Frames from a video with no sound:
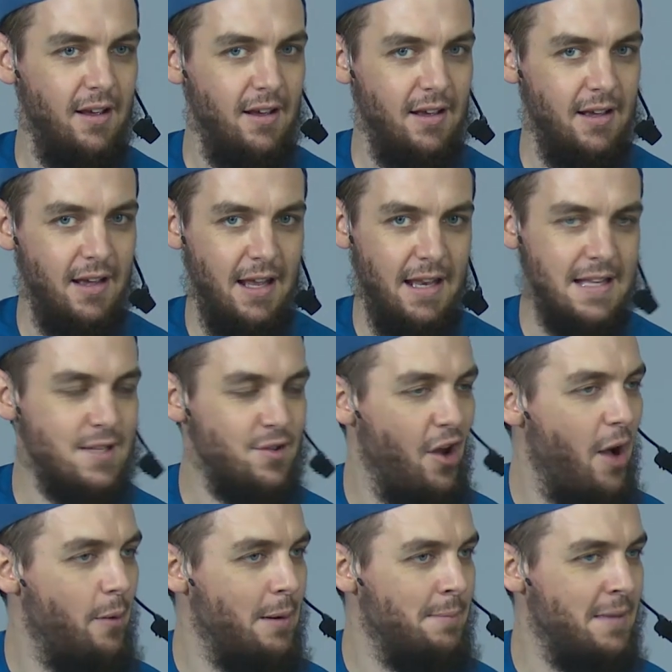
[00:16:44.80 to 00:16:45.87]

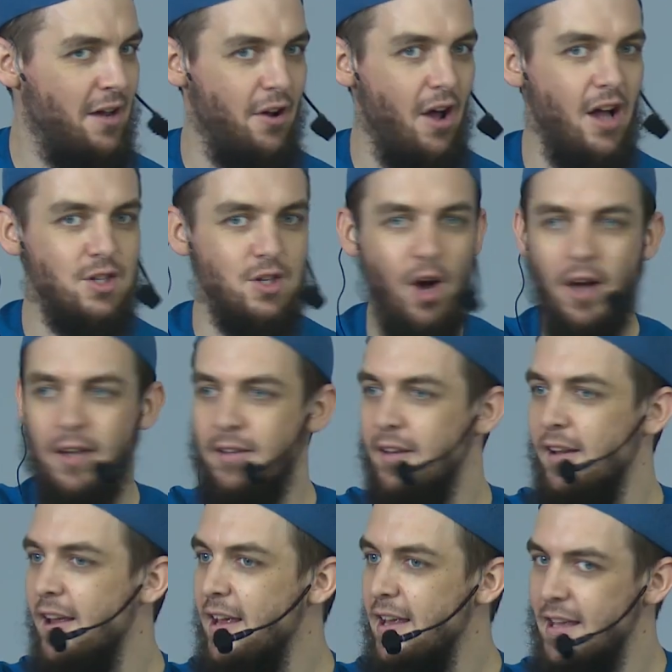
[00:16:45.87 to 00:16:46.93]
Al-Isra wal-Mi'raj on.
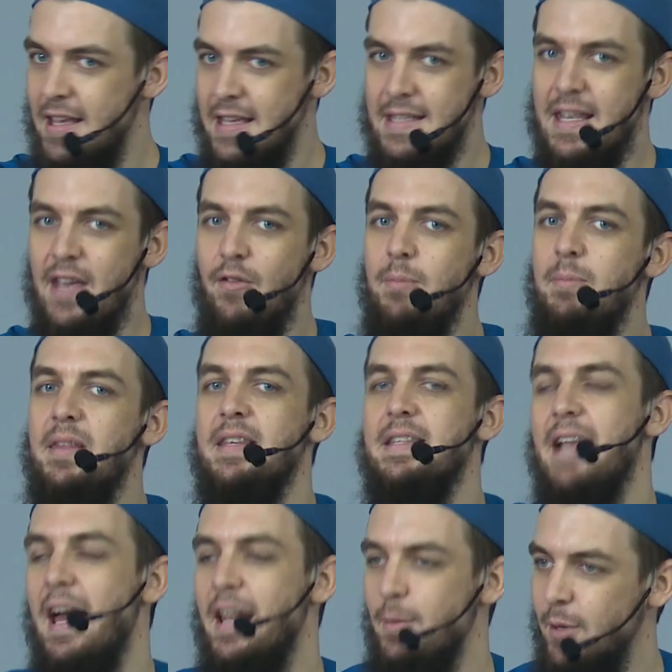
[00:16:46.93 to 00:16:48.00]
He's given me this
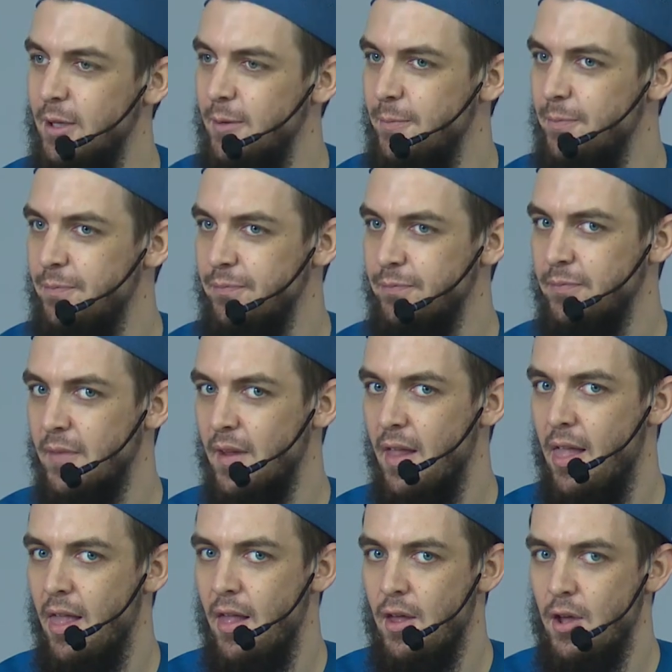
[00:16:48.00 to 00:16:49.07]
animal.
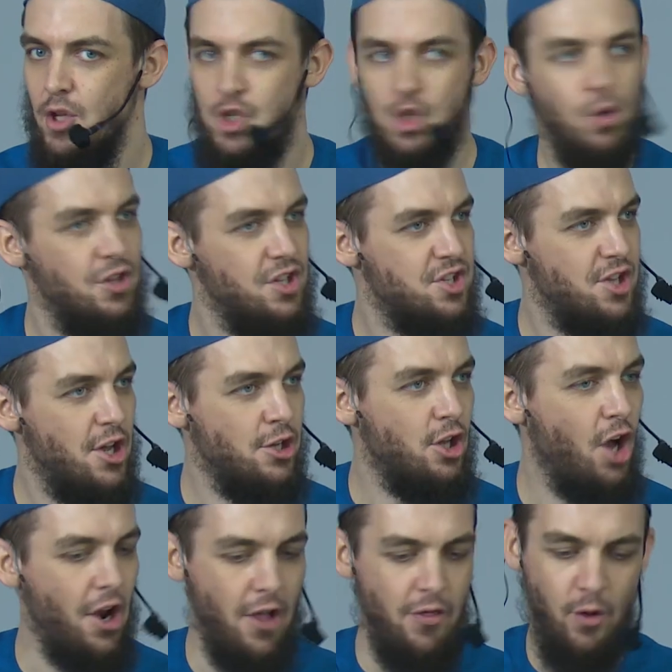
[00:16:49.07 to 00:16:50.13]
So the son
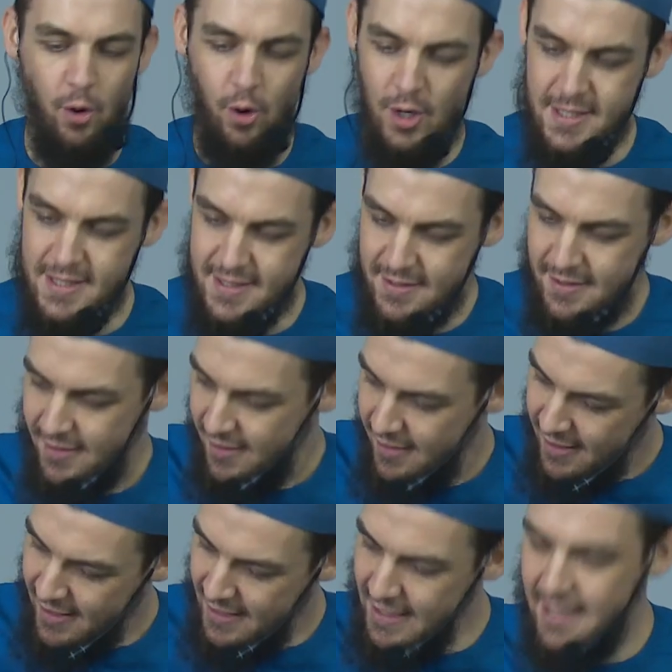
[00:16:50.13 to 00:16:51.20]
got on the horse
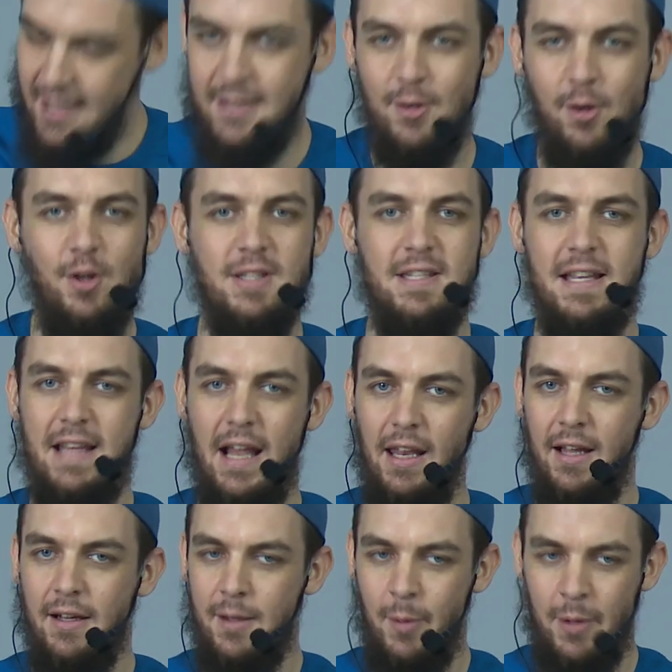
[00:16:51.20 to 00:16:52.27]
and he kicked the horse, said,
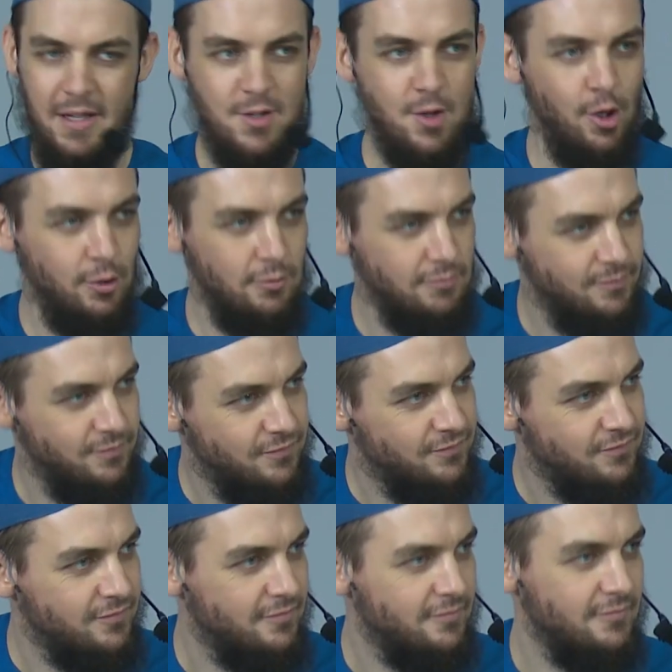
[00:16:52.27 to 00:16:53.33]
Yallah, come on, let's go.
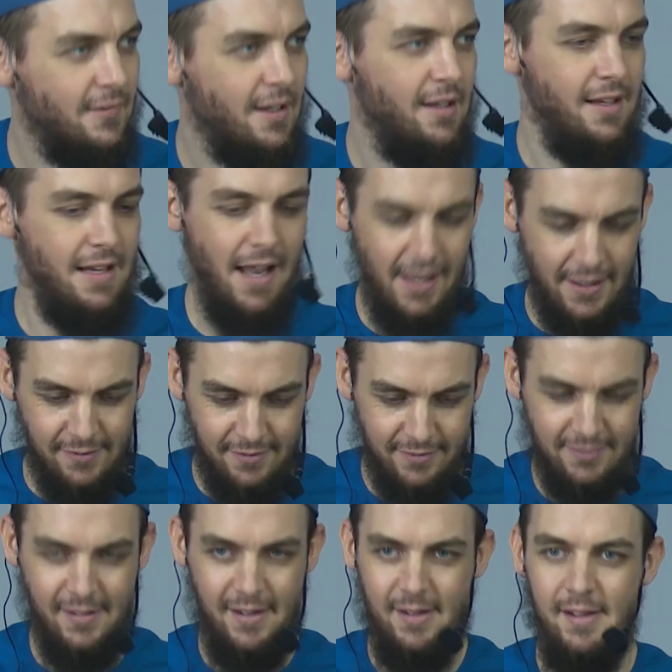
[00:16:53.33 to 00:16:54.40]
Yallah,
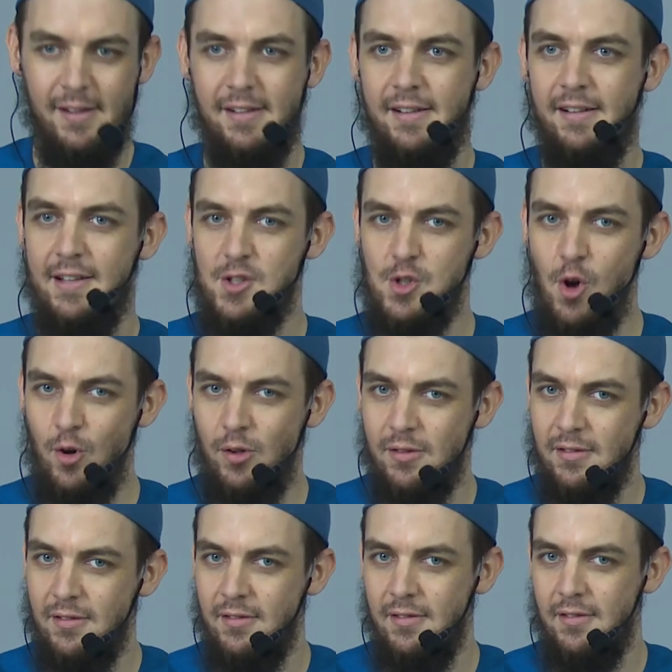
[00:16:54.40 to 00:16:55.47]
let's go.
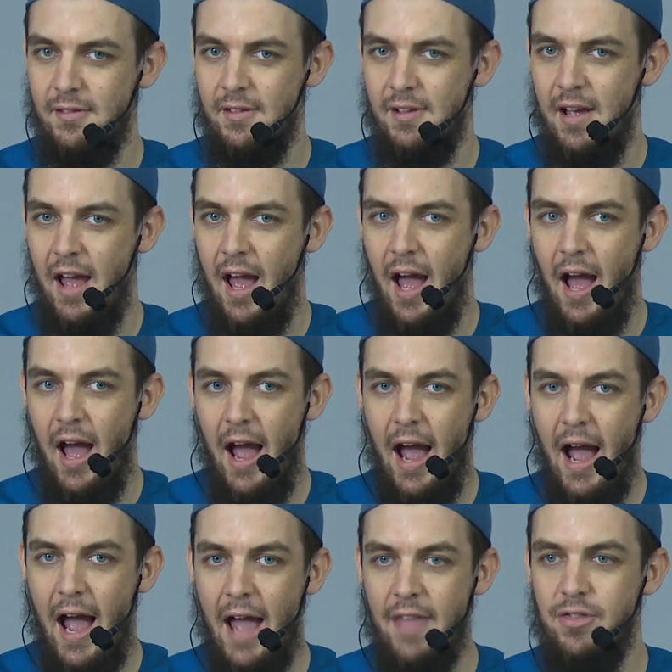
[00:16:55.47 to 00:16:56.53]

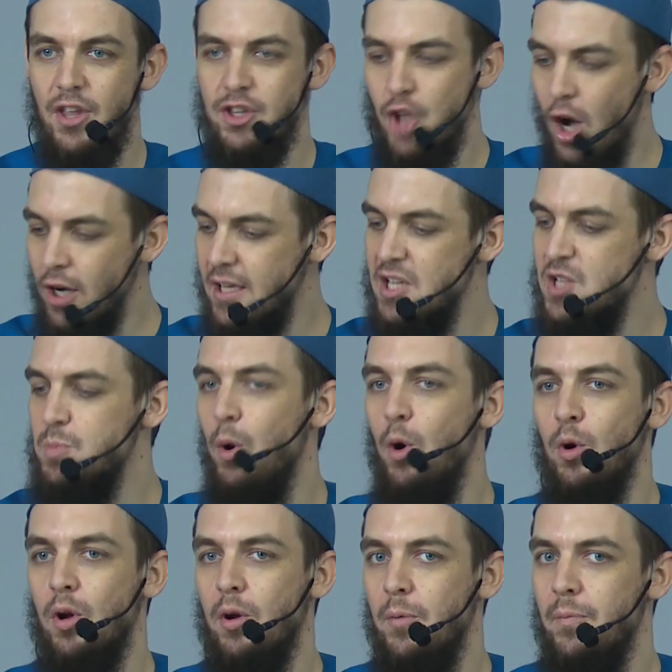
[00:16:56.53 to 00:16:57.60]
And the donkey
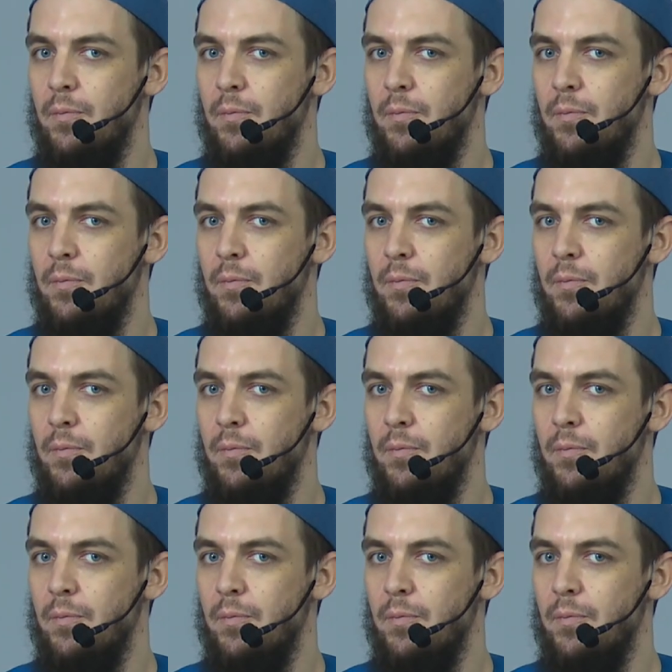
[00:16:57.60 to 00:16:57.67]
spoke.